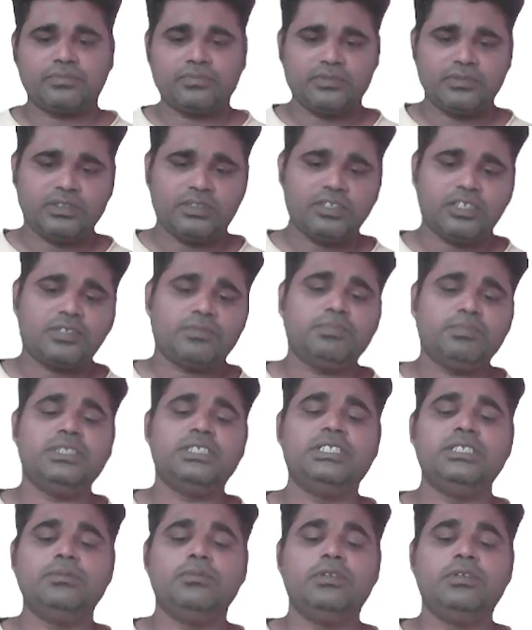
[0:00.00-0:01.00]
not
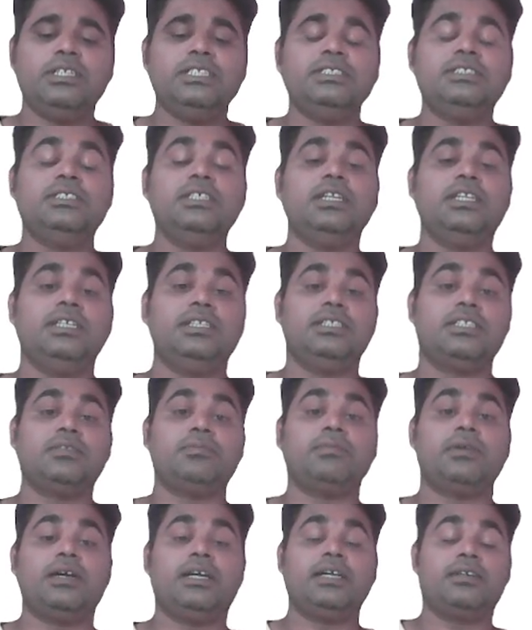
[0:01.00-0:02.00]
visible easily in
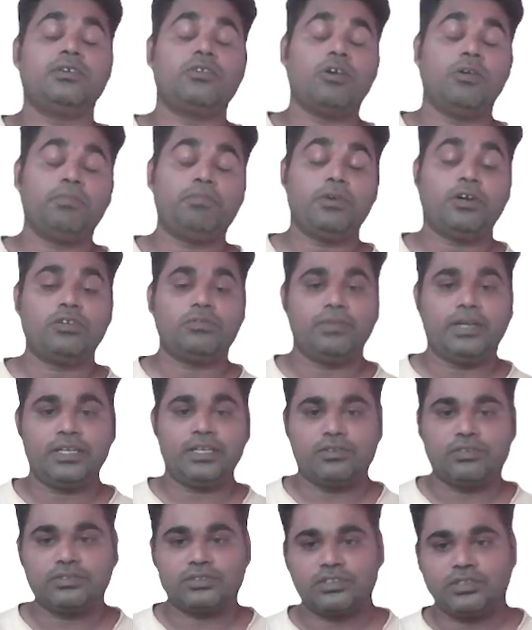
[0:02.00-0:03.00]
the compound
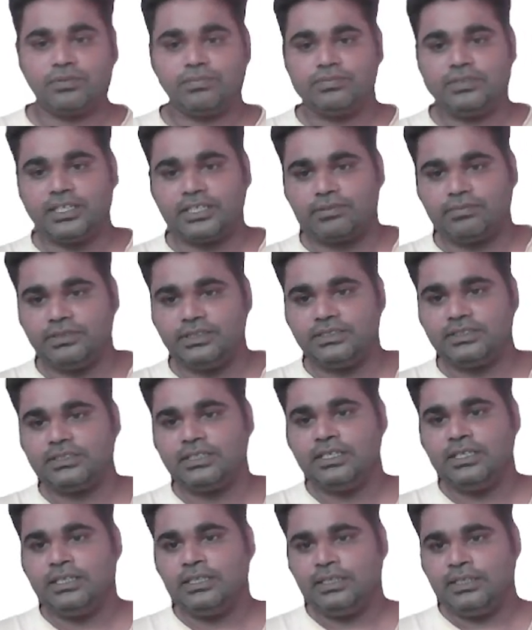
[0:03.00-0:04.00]
microscope. That means
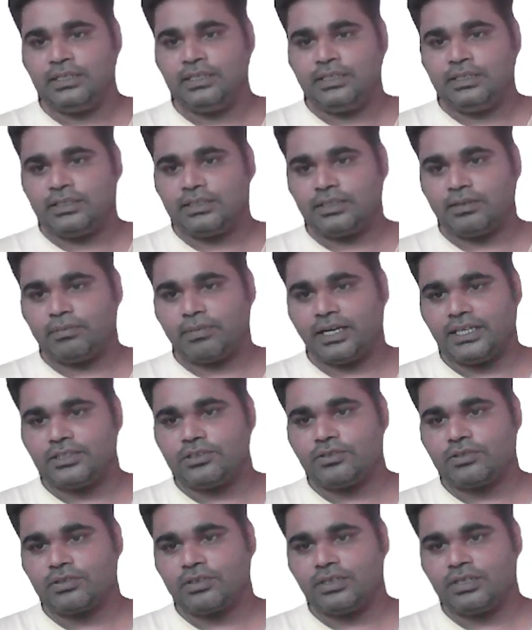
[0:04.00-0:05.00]
the
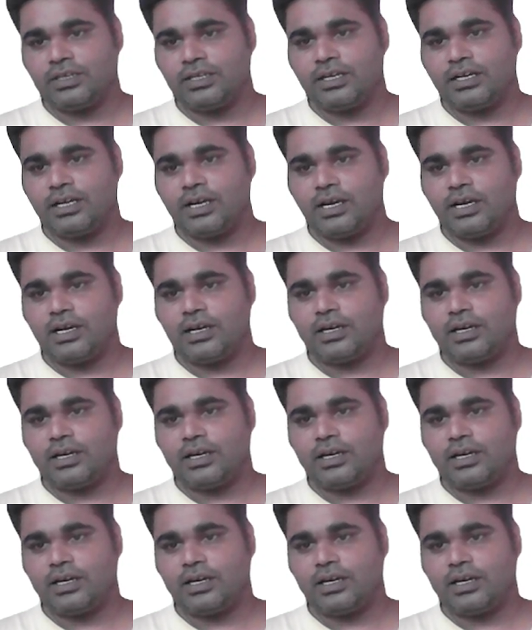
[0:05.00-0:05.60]
mitochondria